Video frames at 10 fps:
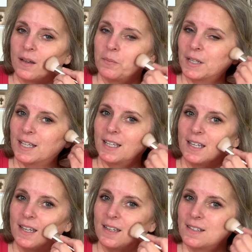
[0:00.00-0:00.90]
but it
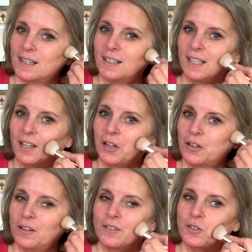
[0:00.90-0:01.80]
is a
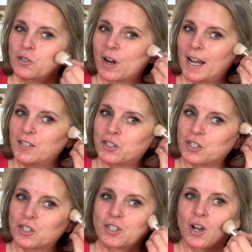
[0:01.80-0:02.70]
little strange
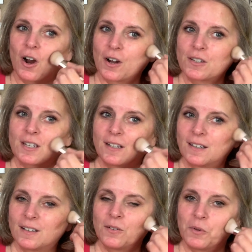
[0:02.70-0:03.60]
to start
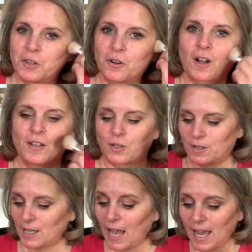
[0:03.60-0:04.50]
with your contour.
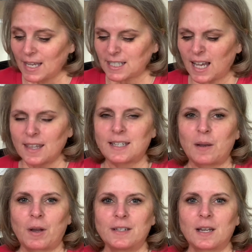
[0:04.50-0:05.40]
It's kind of the
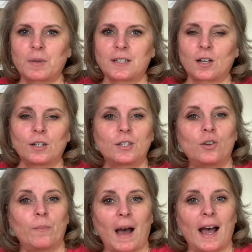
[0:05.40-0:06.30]
same concept. I started
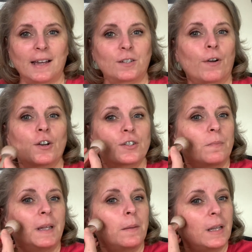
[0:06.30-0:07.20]
doing my eyes first
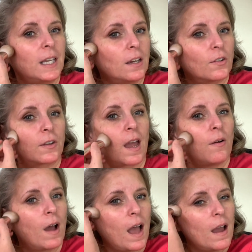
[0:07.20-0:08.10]
many years
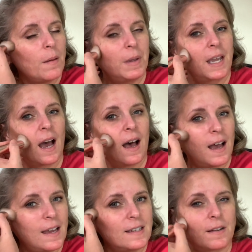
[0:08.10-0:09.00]
ago
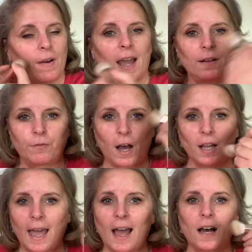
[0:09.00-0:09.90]
because if I had
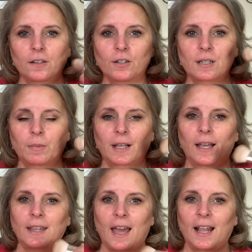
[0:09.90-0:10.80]
fallout or something
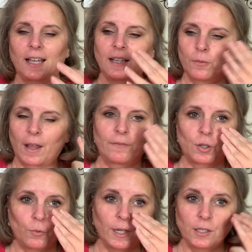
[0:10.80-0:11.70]
like that, I didn't want to have to
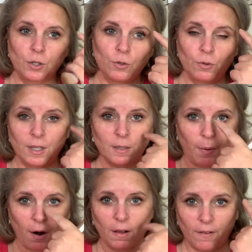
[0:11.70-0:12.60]
redo this
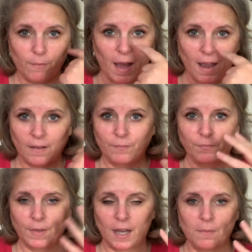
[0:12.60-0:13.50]
part of my
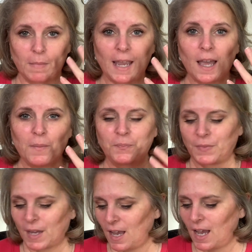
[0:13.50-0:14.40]
makeup.
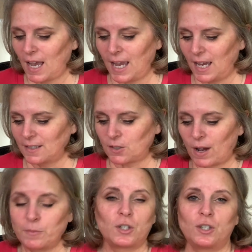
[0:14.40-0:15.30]
And so
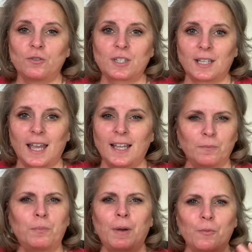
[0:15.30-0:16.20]
I'm just used
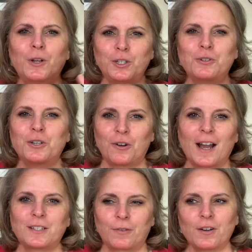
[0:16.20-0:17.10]
to, but when you do your
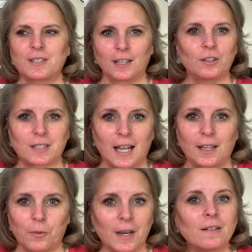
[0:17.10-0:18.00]
eyes first, it looks kind
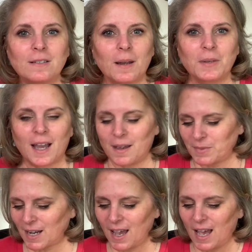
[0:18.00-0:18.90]
of weird
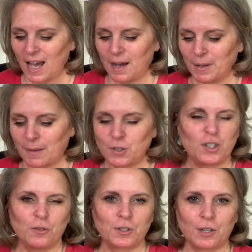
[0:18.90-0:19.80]
sometimes, but I'm just
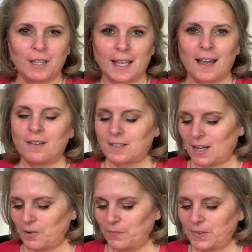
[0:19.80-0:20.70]
used to it now.
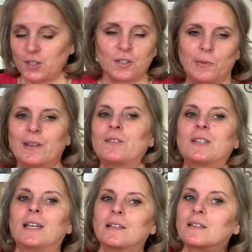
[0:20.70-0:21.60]
So it's just one of those
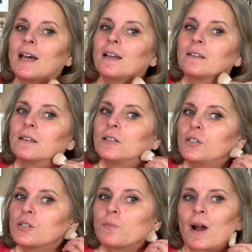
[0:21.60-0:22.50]
things that you
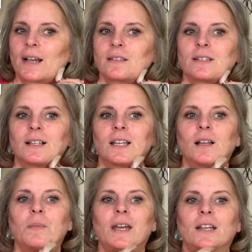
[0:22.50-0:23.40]
just practice it a
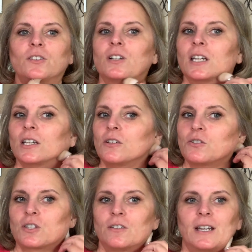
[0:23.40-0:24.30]
little bit and you'll get
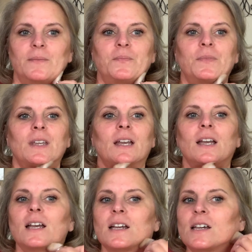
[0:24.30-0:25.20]
used to it.
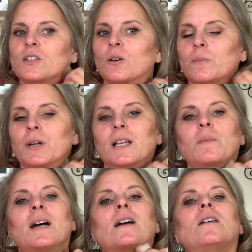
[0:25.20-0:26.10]
So I'm putting
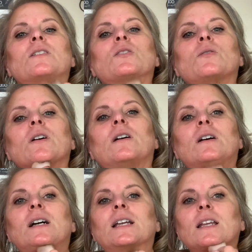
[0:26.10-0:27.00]
my contour
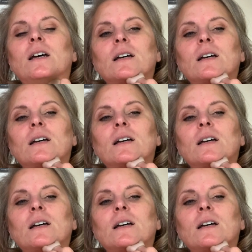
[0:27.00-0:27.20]
on,